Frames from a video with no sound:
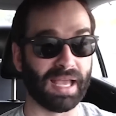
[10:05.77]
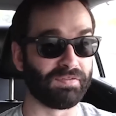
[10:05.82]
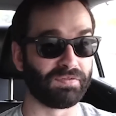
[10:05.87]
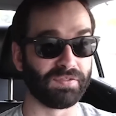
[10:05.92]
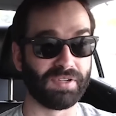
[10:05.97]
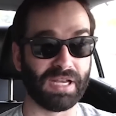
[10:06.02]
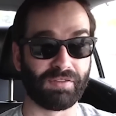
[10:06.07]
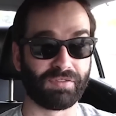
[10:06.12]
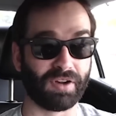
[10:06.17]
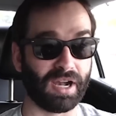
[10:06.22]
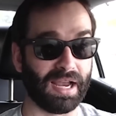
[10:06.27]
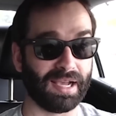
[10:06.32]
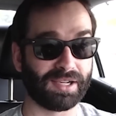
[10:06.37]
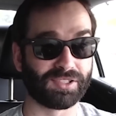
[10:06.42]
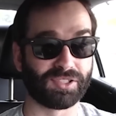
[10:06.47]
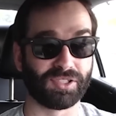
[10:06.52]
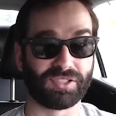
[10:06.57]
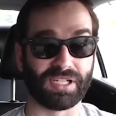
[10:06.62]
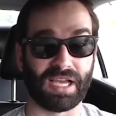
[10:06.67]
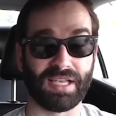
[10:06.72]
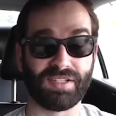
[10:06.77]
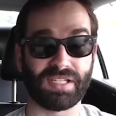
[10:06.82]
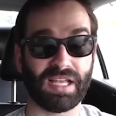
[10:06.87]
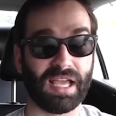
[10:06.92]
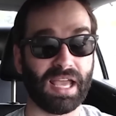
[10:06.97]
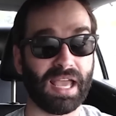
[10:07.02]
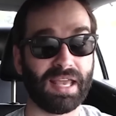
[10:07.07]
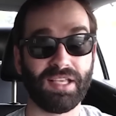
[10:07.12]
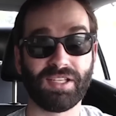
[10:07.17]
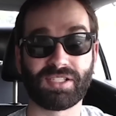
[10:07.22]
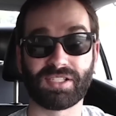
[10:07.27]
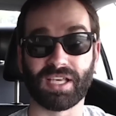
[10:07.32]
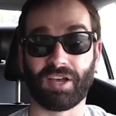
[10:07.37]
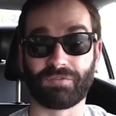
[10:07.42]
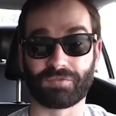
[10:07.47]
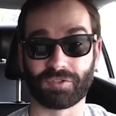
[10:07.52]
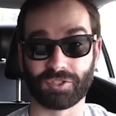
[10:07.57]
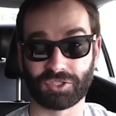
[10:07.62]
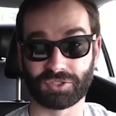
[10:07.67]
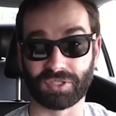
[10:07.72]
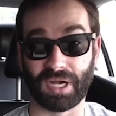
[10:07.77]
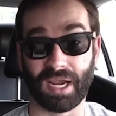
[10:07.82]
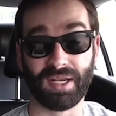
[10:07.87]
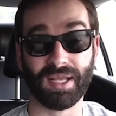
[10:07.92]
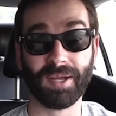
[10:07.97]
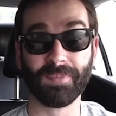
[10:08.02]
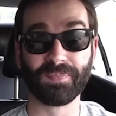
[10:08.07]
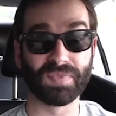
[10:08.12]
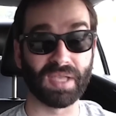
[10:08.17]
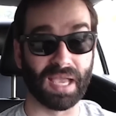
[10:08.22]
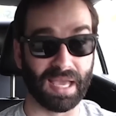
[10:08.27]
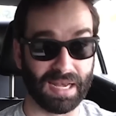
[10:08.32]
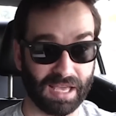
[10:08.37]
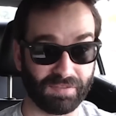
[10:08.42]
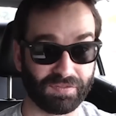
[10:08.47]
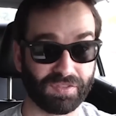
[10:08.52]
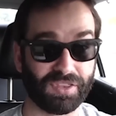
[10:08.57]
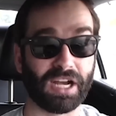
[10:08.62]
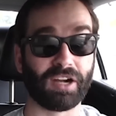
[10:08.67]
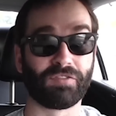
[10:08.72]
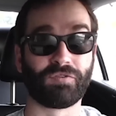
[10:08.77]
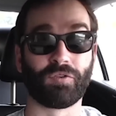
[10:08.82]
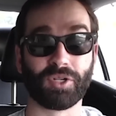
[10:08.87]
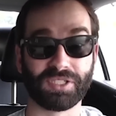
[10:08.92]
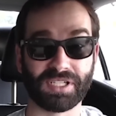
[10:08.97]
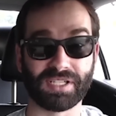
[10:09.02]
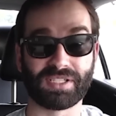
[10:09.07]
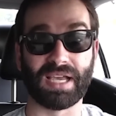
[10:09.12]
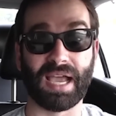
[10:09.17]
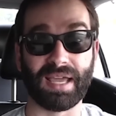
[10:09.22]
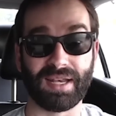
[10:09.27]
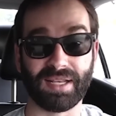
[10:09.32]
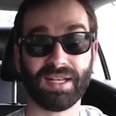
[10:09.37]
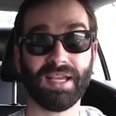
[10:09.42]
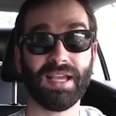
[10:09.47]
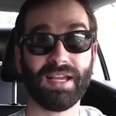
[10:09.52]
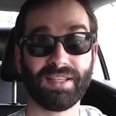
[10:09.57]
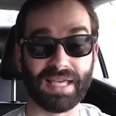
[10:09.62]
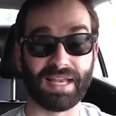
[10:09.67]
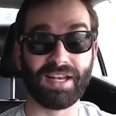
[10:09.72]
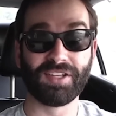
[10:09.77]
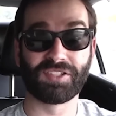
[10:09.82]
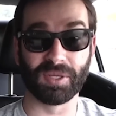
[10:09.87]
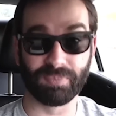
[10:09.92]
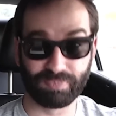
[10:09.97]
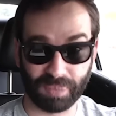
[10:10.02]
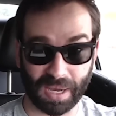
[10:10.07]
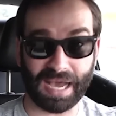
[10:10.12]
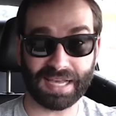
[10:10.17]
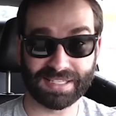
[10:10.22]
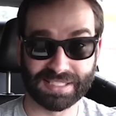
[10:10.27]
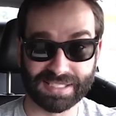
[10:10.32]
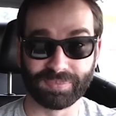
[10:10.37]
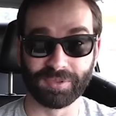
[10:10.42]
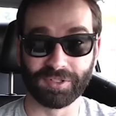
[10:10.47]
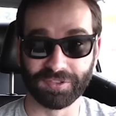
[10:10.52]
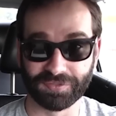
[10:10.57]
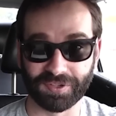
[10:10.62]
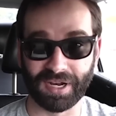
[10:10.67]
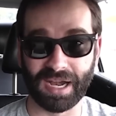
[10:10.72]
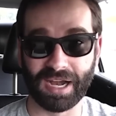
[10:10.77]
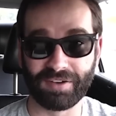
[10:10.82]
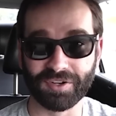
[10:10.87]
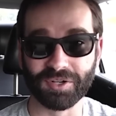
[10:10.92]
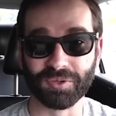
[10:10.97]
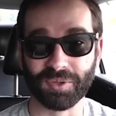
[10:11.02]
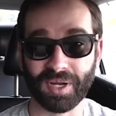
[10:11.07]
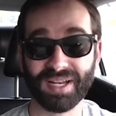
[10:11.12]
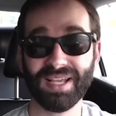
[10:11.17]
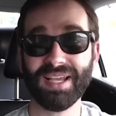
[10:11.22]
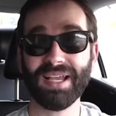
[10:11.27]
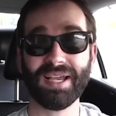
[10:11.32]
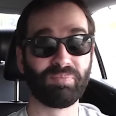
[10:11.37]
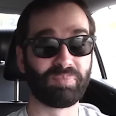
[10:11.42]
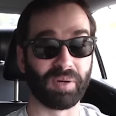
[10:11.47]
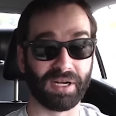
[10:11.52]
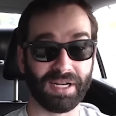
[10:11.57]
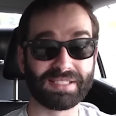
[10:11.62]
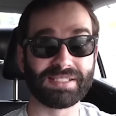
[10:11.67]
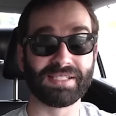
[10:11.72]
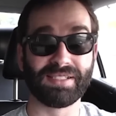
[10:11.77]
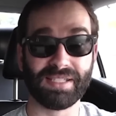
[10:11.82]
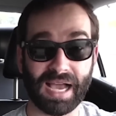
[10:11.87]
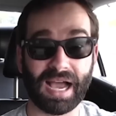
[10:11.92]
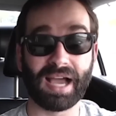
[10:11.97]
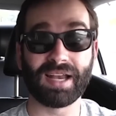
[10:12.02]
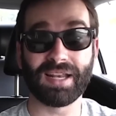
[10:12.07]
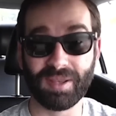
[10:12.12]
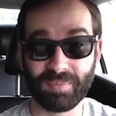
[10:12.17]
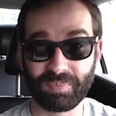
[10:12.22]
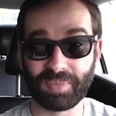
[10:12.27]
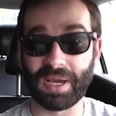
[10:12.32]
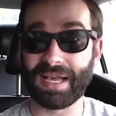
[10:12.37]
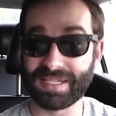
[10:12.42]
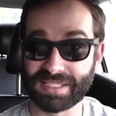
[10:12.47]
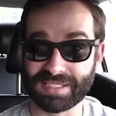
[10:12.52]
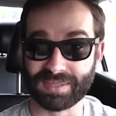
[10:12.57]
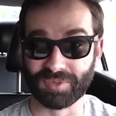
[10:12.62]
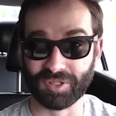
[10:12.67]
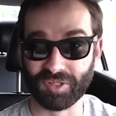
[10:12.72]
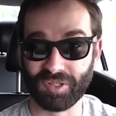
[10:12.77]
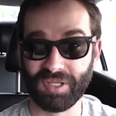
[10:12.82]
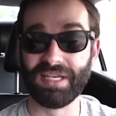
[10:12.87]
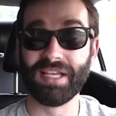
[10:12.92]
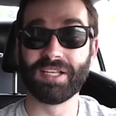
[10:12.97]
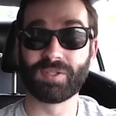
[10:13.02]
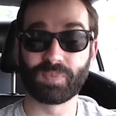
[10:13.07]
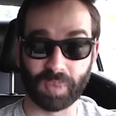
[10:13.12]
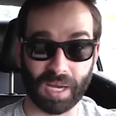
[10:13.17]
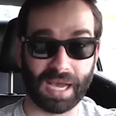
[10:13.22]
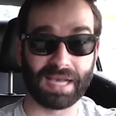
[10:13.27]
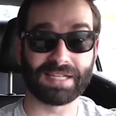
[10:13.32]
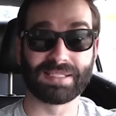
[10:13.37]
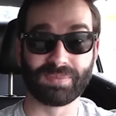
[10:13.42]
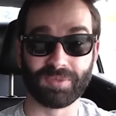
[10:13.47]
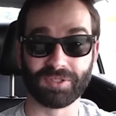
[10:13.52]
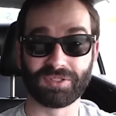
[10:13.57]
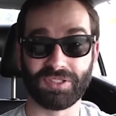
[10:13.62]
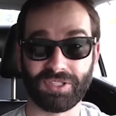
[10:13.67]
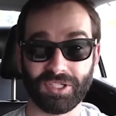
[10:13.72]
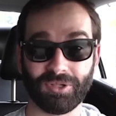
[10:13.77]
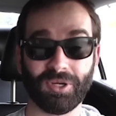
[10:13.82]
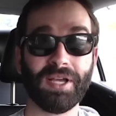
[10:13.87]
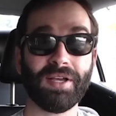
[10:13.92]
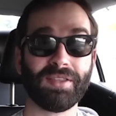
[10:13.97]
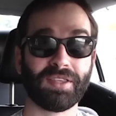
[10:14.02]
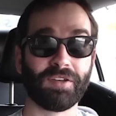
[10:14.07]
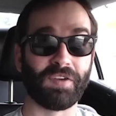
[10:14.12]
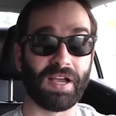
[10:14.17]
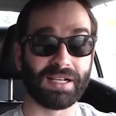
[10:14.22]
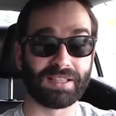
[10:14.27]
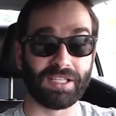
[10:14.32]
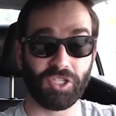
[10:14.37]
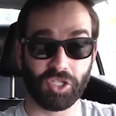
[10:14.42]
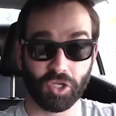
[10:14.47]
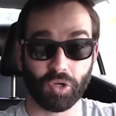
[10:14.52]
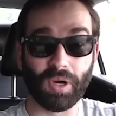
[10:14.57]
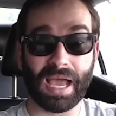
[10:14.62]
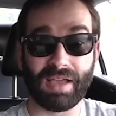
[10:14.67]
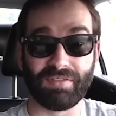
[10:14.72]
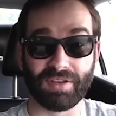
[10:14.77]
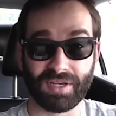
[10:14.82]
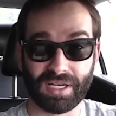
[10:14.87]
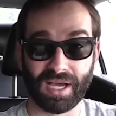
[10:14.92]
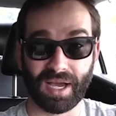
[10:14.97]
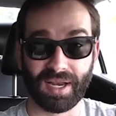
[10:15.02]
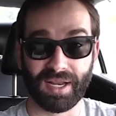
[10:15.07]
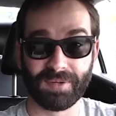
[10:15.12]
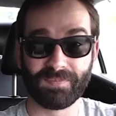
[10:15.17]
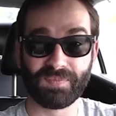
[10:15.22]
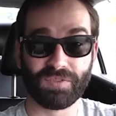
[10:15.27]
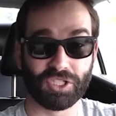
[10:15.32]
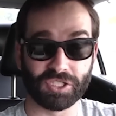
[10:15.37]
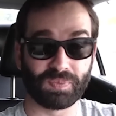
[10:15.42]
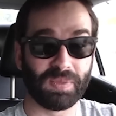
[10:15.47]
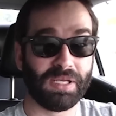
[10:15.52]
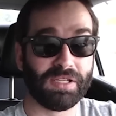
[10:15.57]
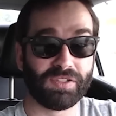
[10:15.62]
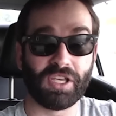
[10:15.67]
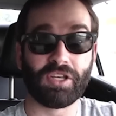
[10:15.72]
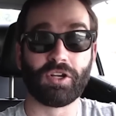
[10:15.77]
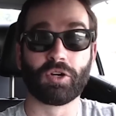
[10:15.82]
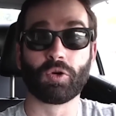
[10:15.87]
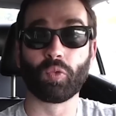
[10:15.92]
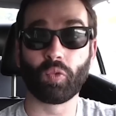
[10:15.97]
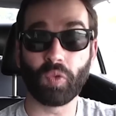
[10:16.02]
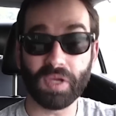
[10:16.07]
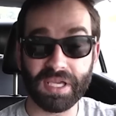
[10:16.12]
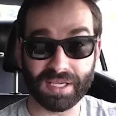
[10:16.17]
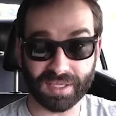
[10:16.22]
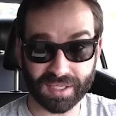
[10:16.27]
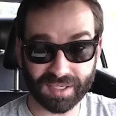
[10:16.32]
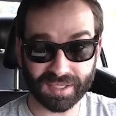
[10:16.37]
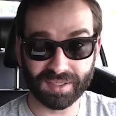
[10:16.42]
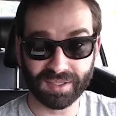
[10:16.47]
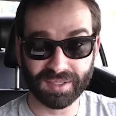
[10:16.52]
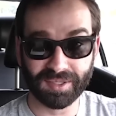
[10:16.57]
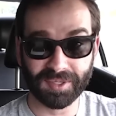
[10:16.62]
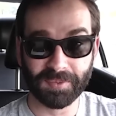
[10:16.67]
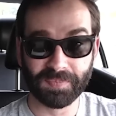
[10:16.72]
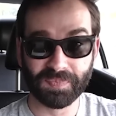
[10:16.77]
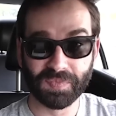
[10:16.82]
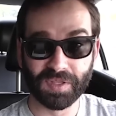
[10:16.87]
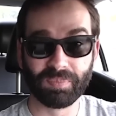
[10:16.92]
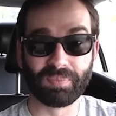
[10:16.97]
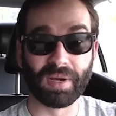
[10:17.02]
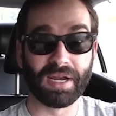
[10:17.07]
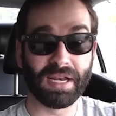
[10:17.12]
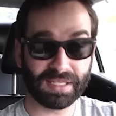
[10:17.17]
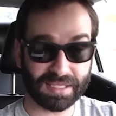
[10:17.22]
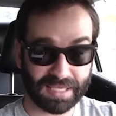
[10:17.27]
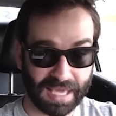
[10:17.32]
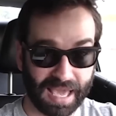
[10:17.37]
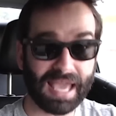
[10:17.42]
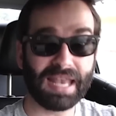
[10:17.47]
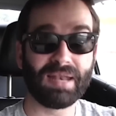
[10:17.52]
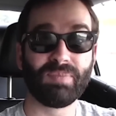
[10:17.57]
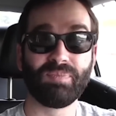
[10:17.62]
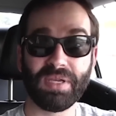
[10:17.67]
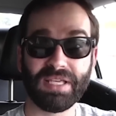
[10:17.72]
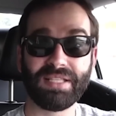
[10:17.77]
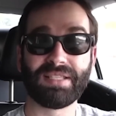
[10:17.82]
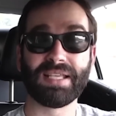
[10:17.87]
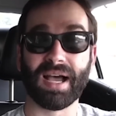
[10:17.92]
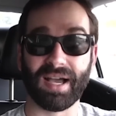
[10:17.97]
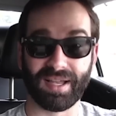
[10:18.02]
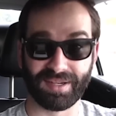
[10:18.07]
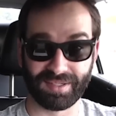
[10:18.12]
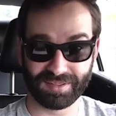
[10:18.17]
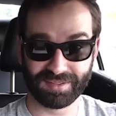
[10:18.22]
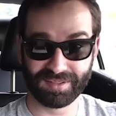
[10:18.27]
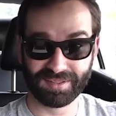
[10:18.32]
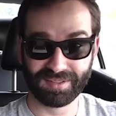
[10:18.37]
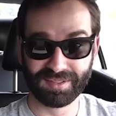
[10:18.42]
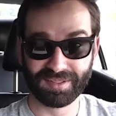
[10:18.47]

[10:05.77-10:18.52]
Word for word: have never exercised any self restraint and have therefore decided that it's impossible for everyone. But it's not impossible. It is possible to do. The fact that you haven't done it just means that you're weak, but it can be done.